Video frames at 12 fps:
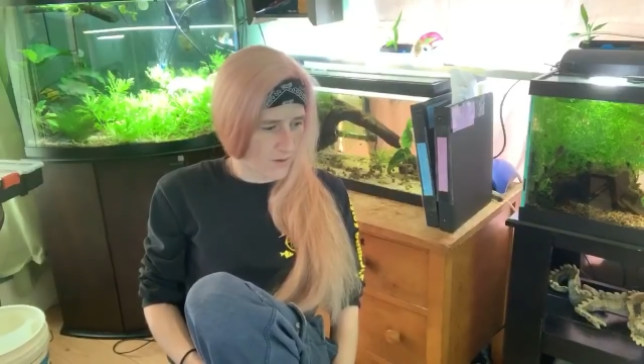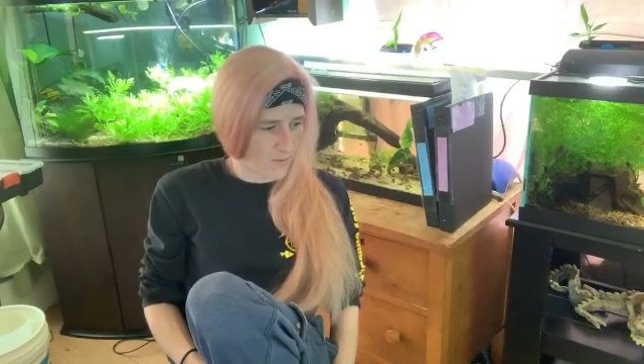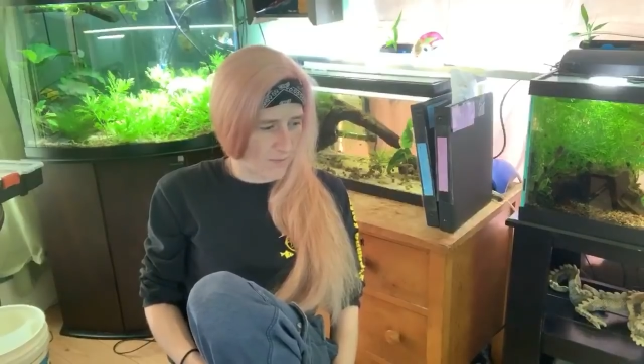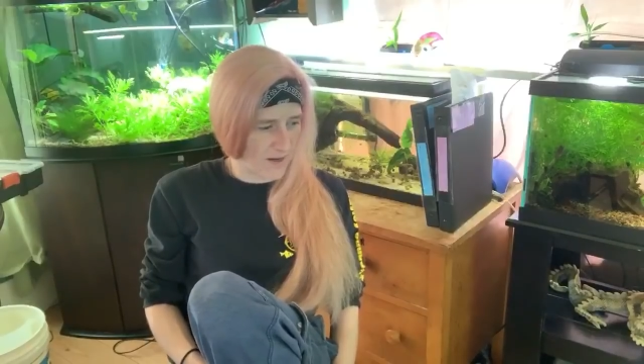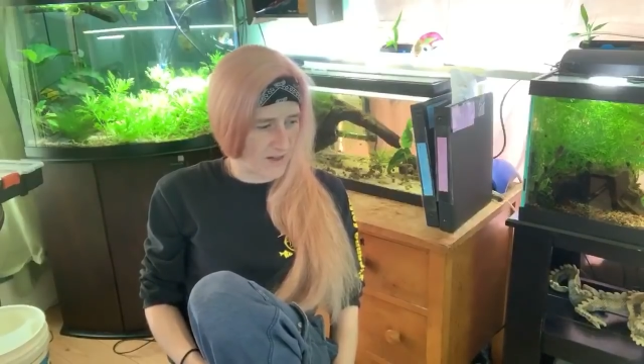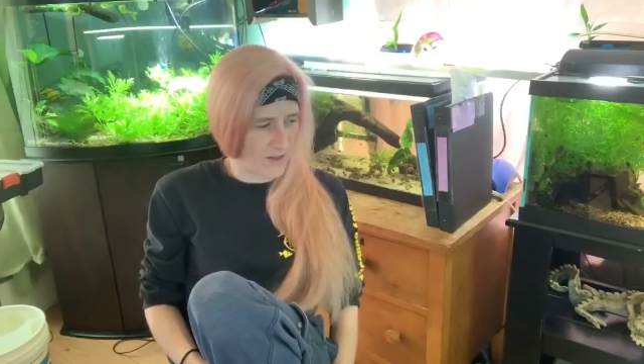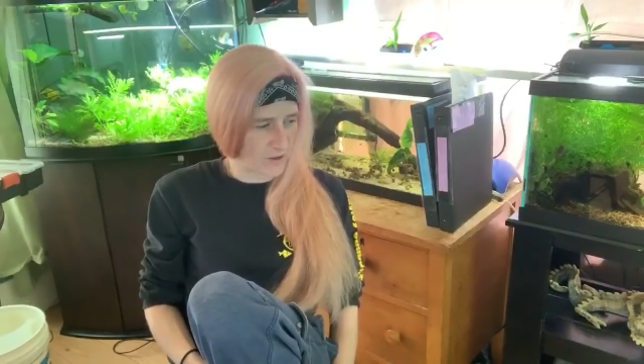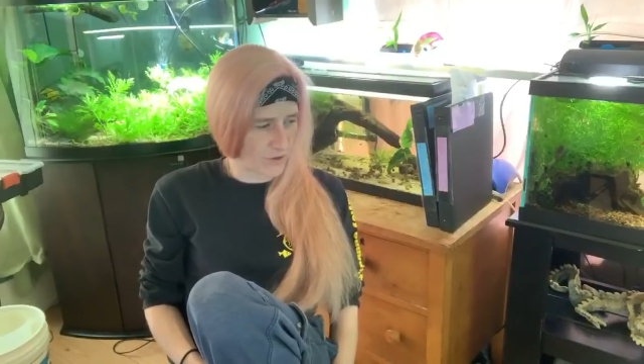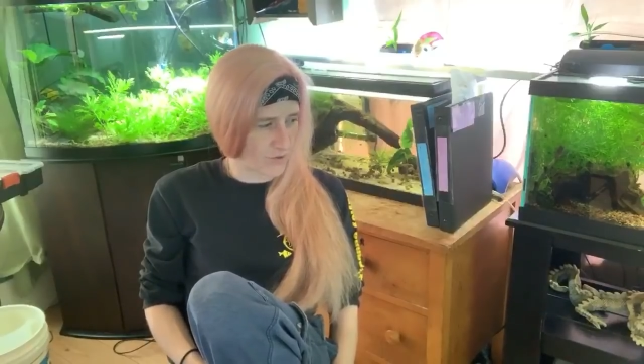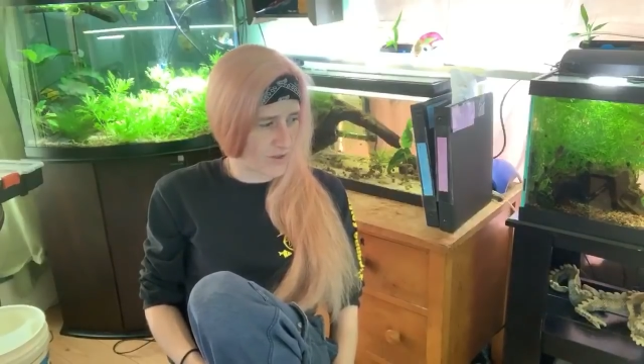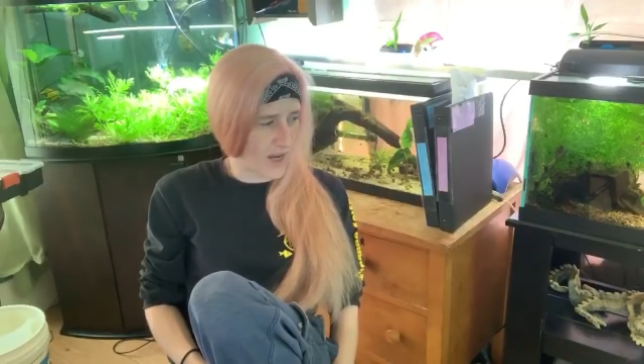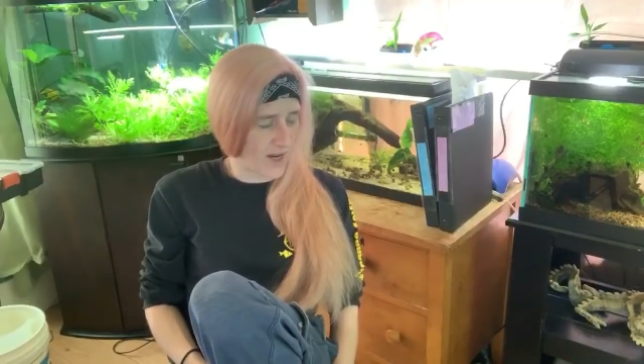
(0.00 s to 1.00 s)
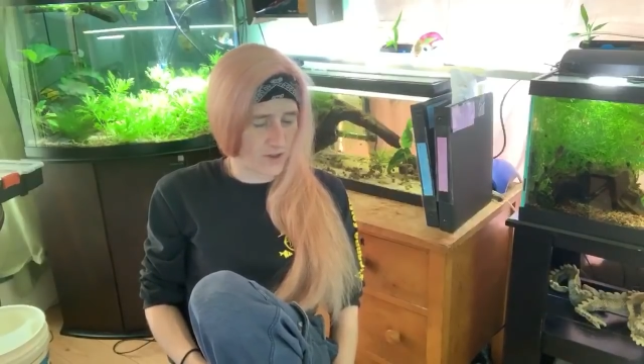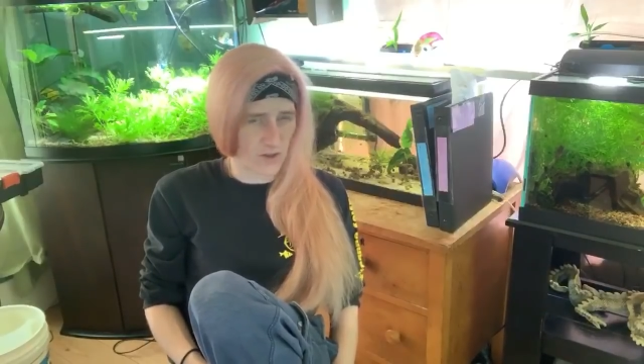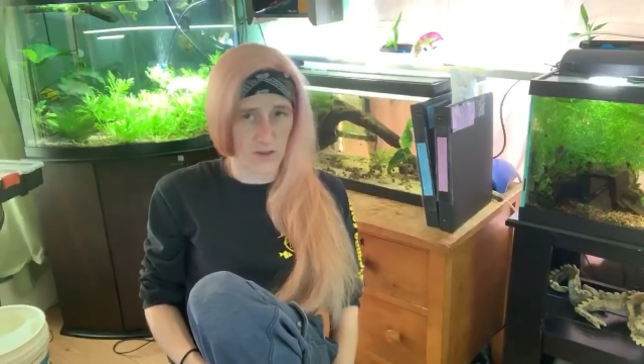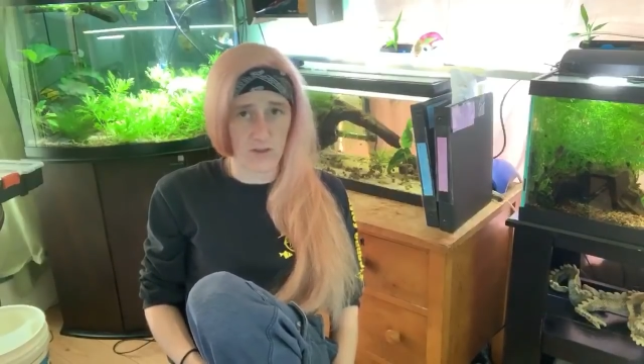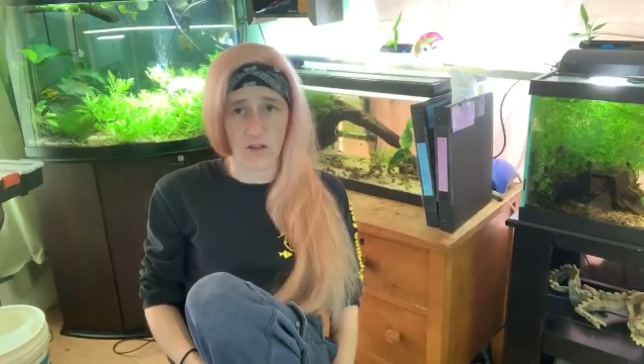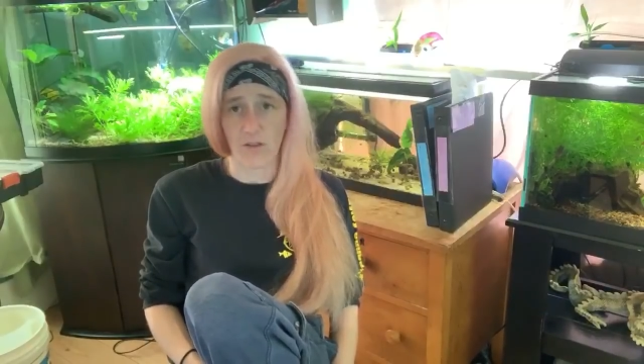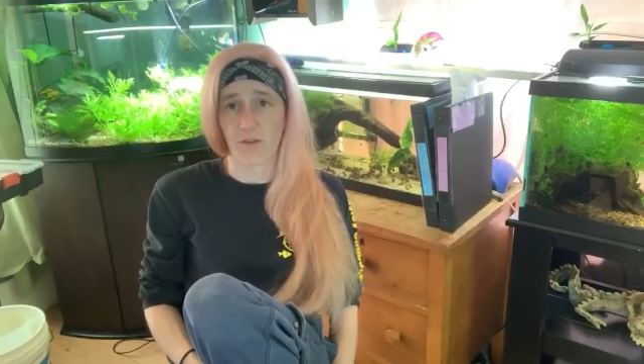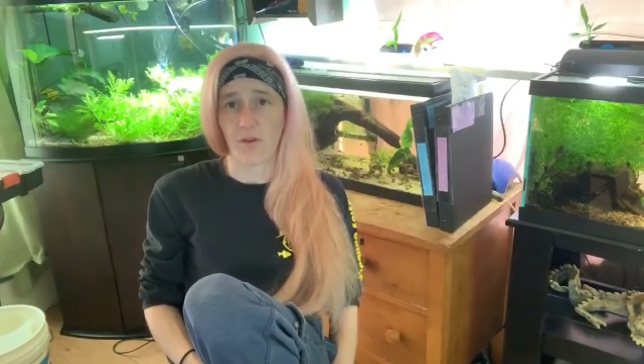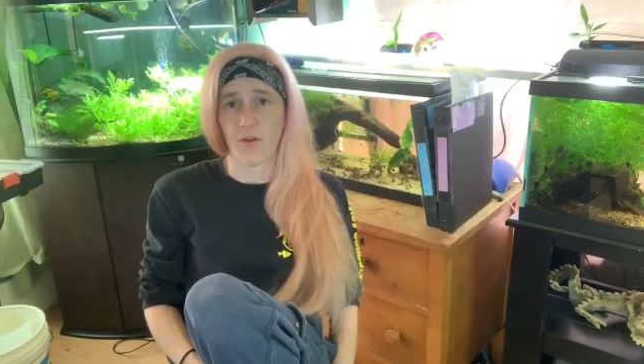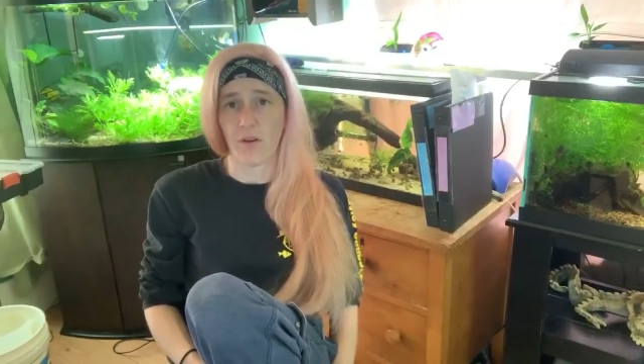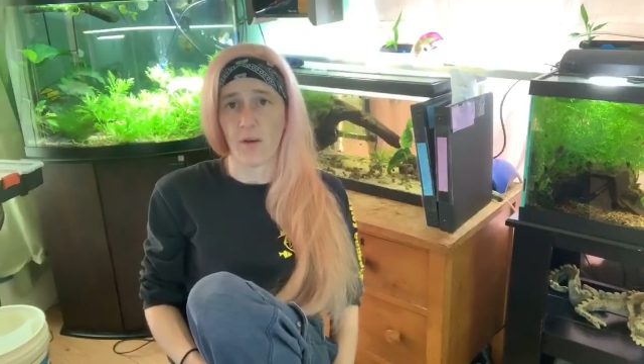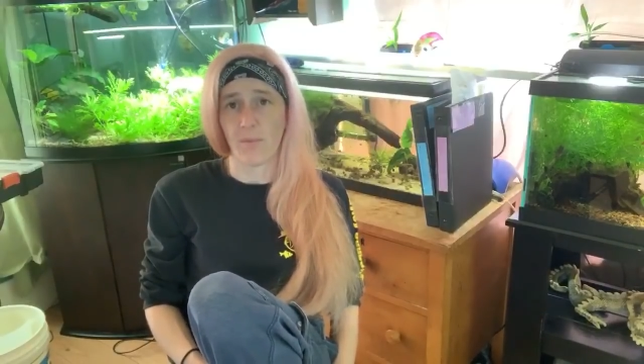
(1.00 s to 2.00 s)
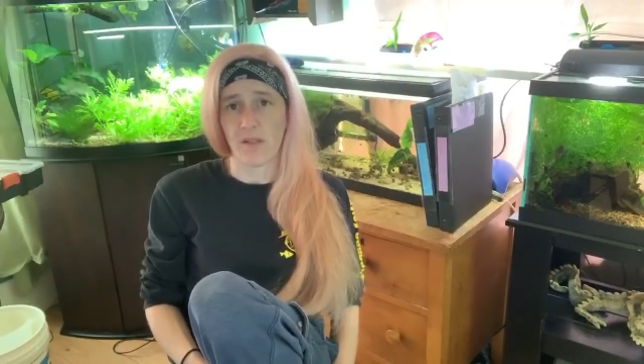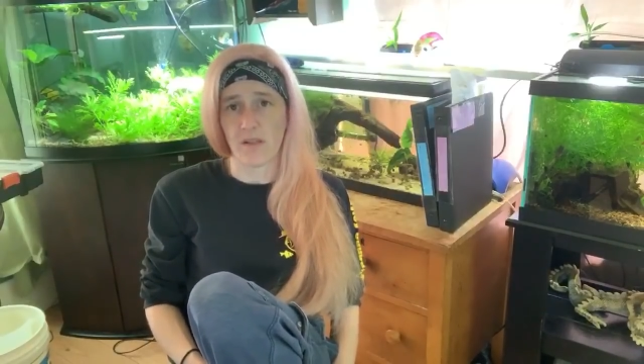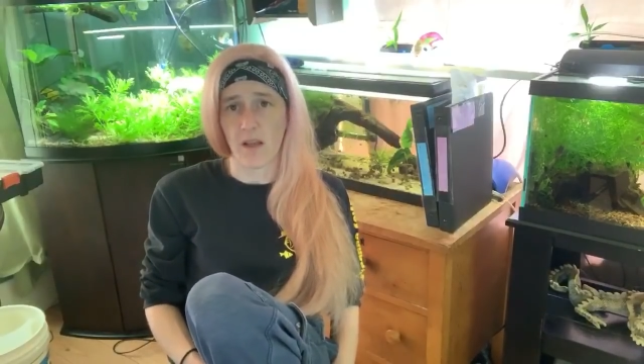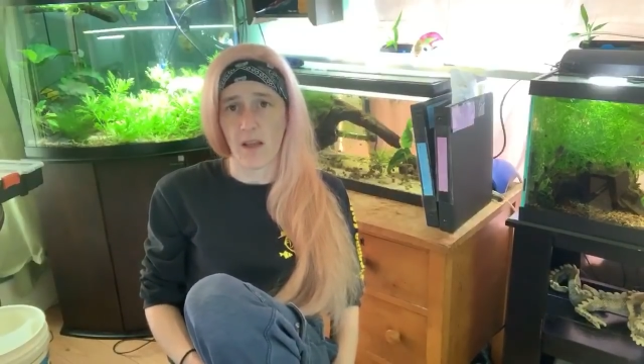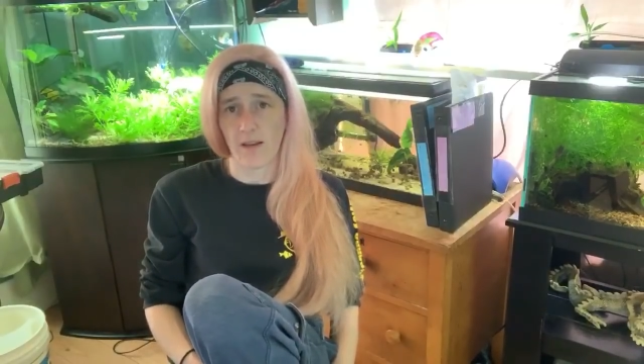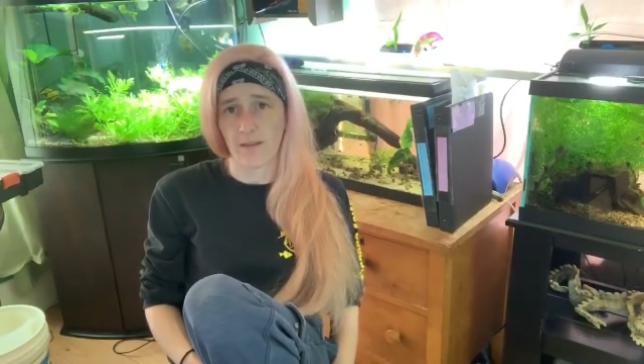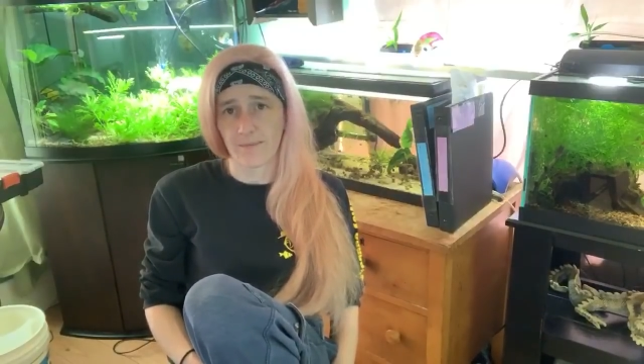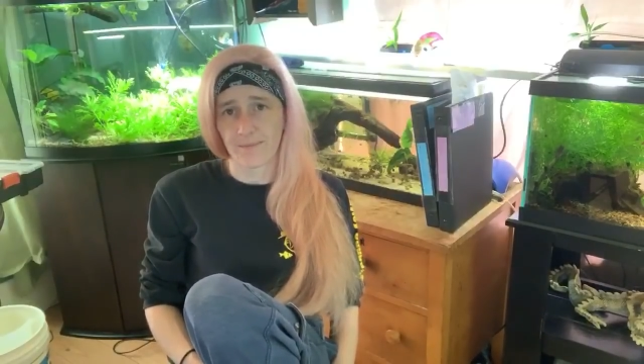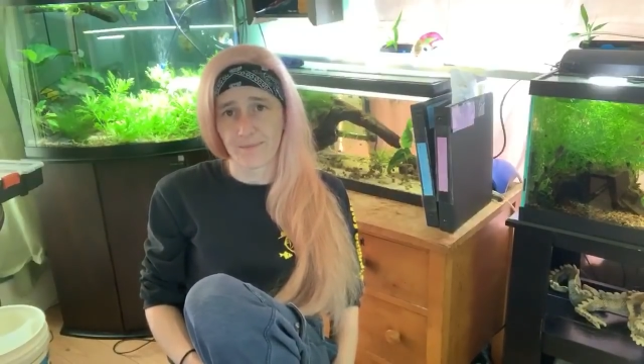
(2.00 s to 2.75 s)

my initial reaction is to throw guppies at it.